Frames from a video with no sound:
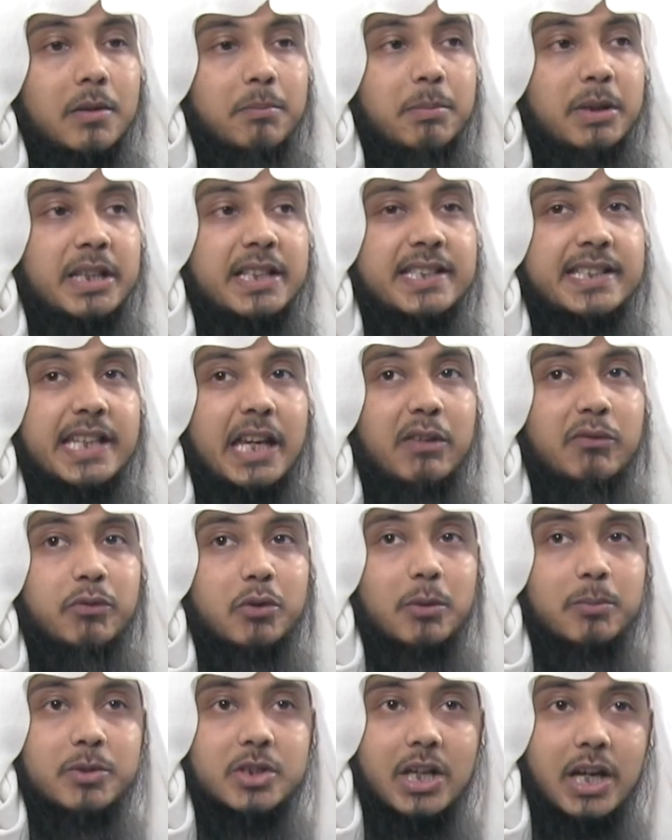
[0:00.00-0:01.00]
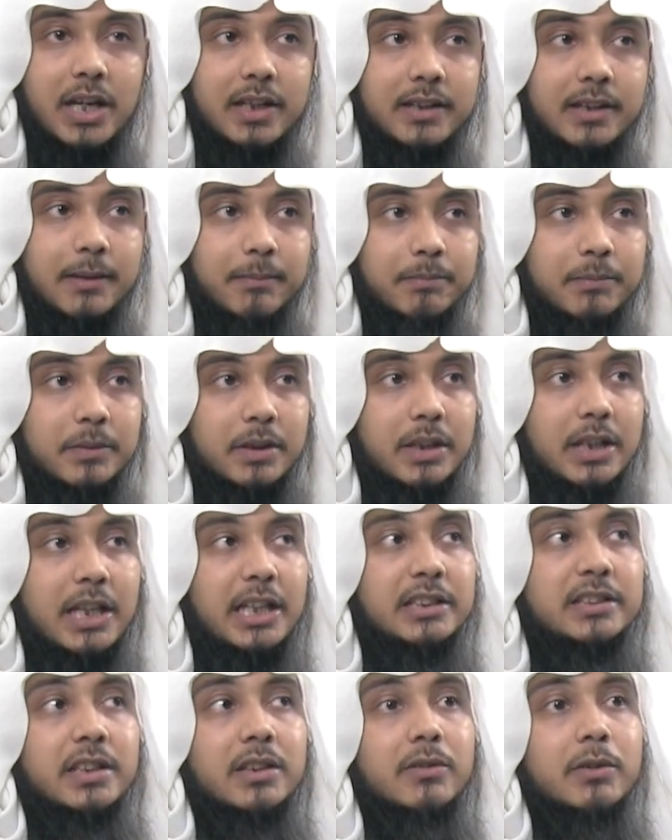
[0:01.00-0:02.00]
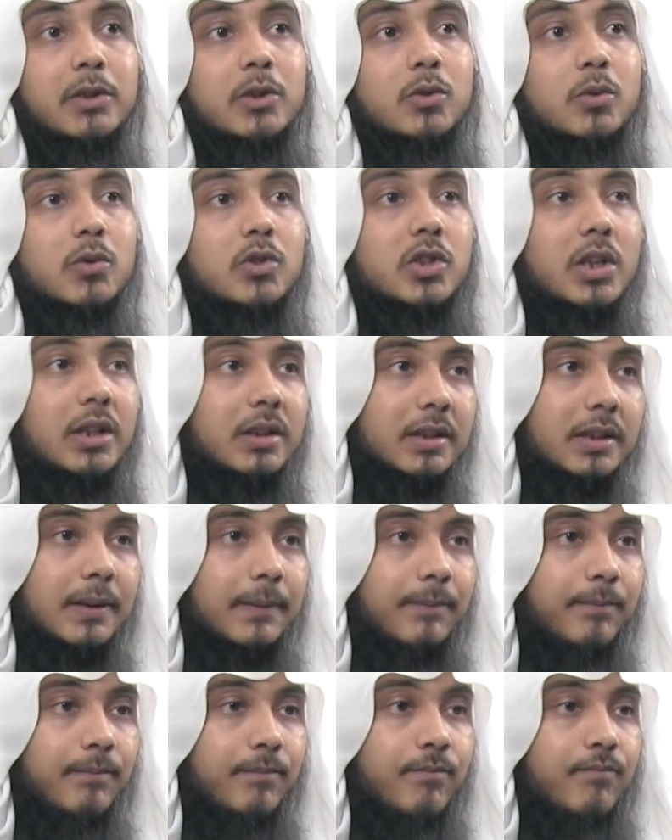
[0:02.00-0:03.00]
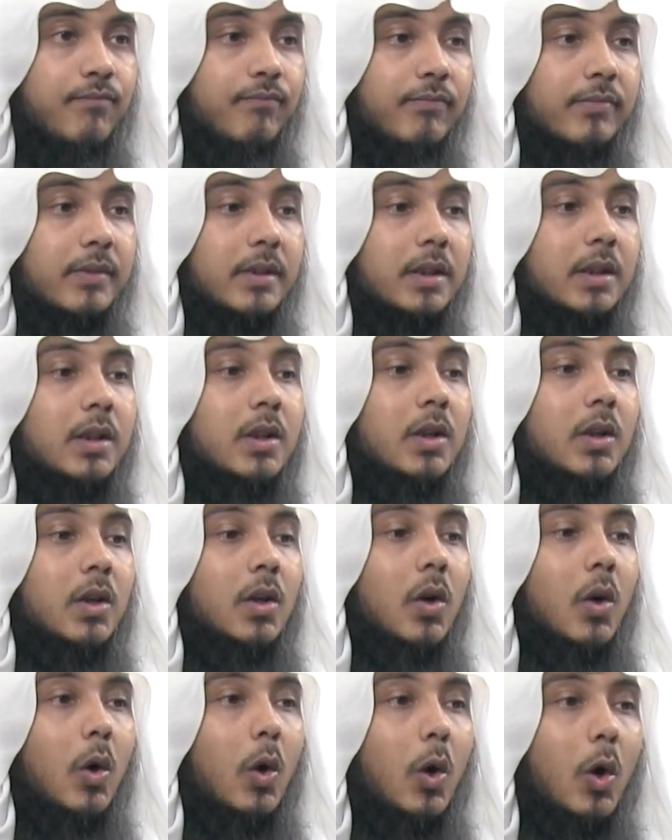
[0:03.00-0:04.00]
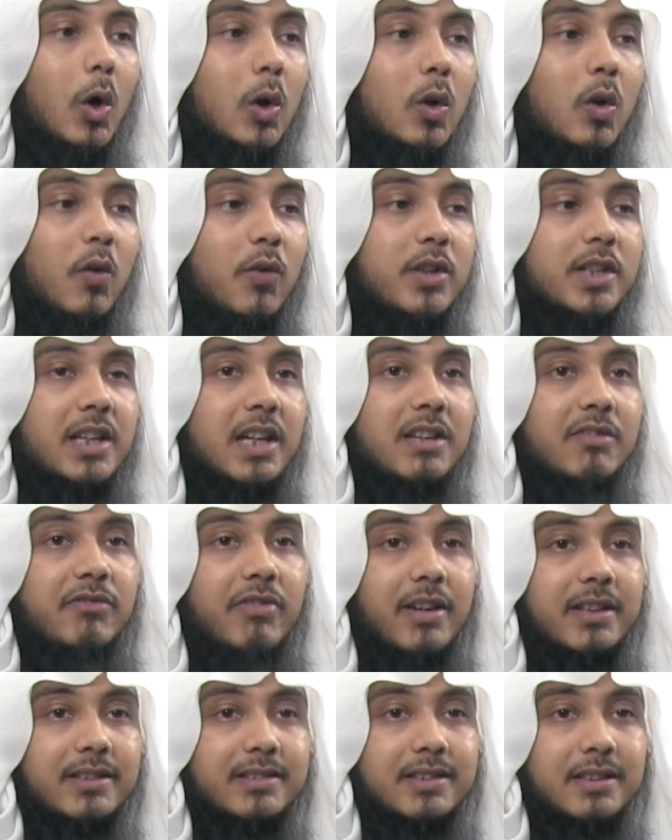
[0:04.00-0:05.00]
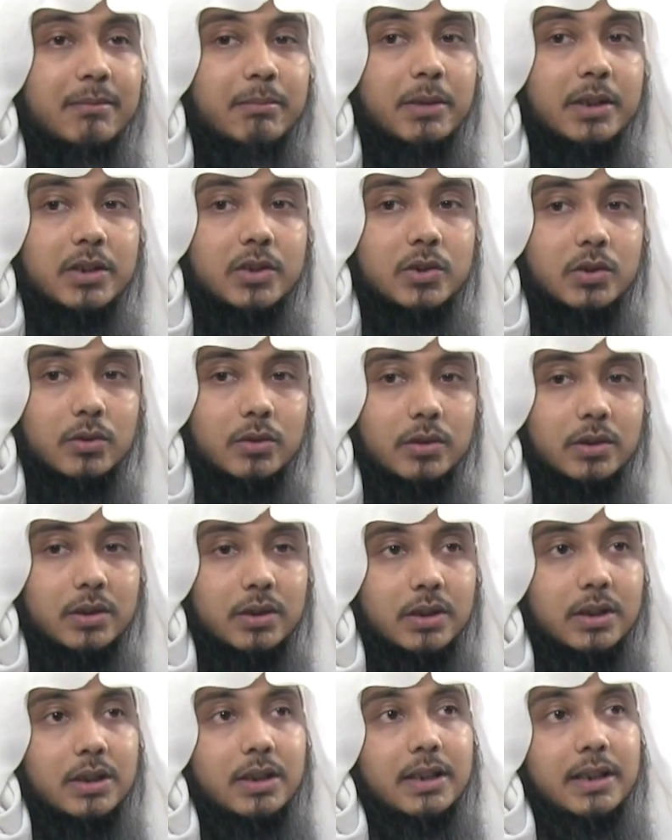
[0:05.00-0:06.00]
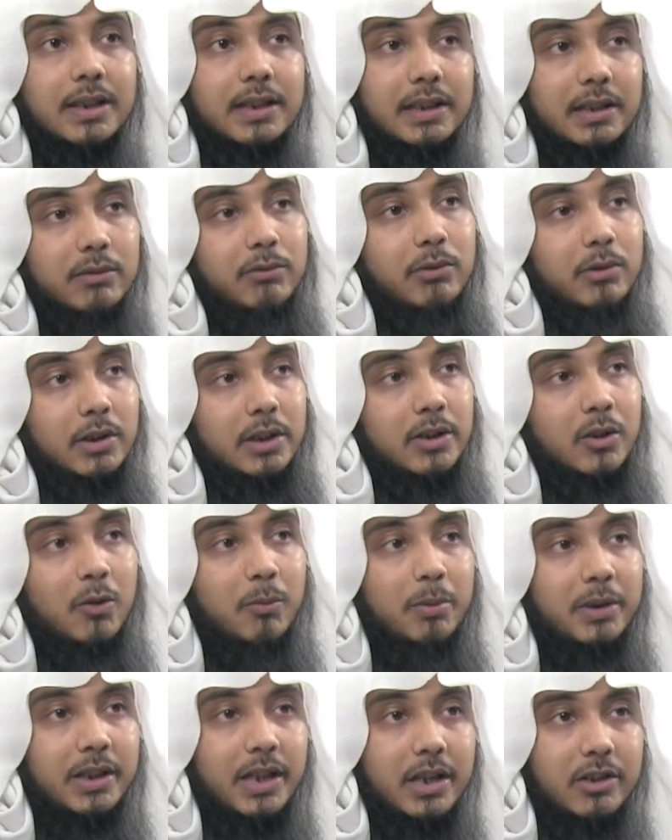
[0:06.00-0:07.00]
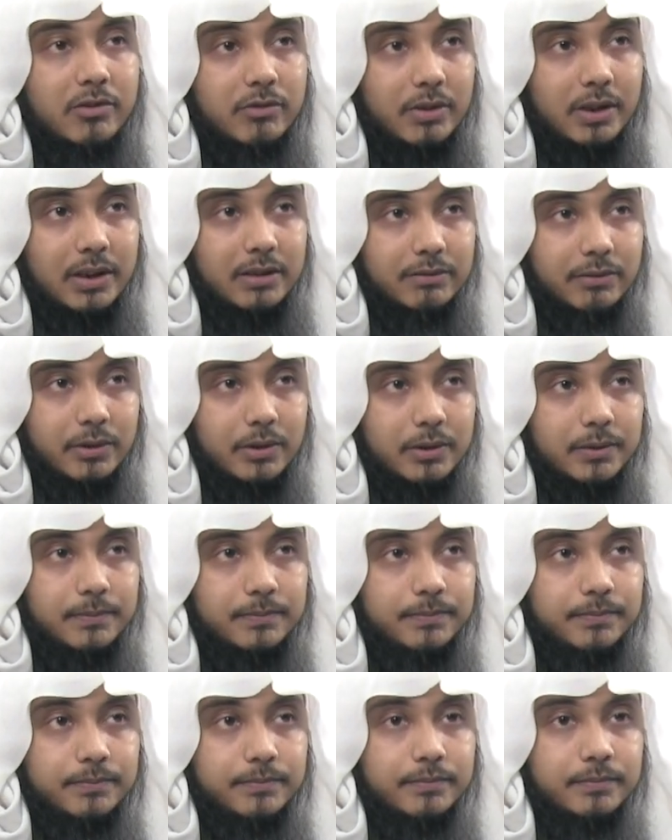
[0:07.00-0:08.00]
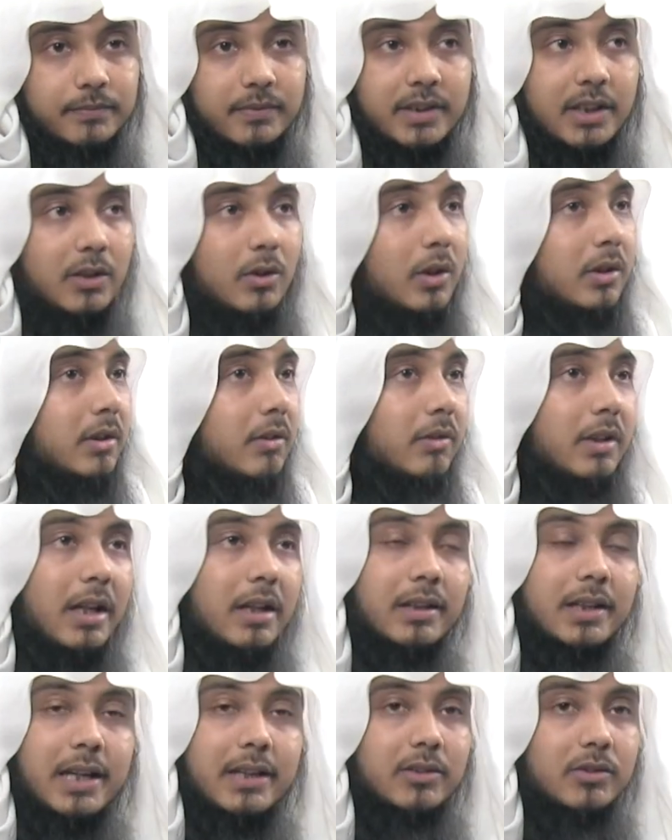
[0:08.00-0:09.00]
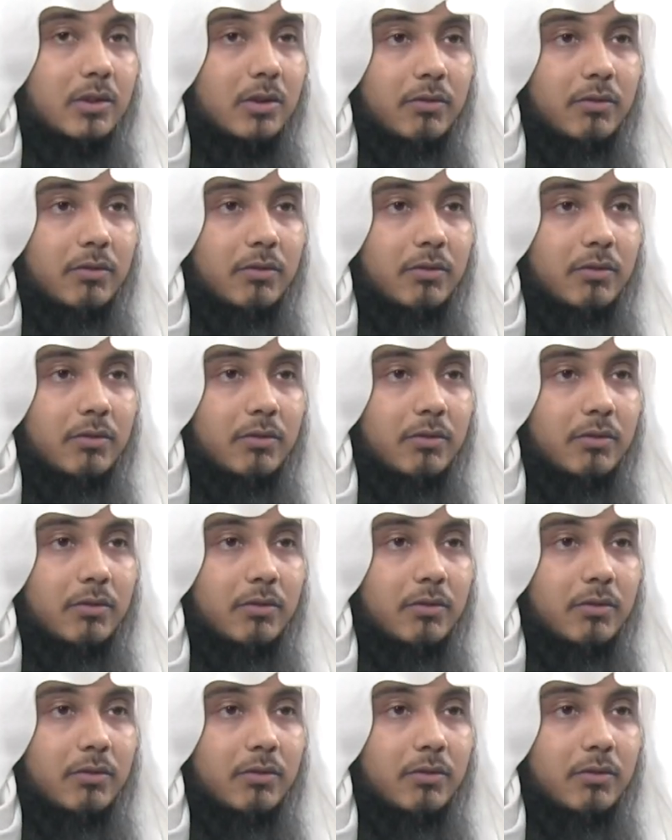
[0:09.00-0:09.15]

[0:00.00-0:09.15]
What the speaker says: being saved from Jahannam, entering into Jannah. All of these are in fundamental level and obligatory level. They are not in the category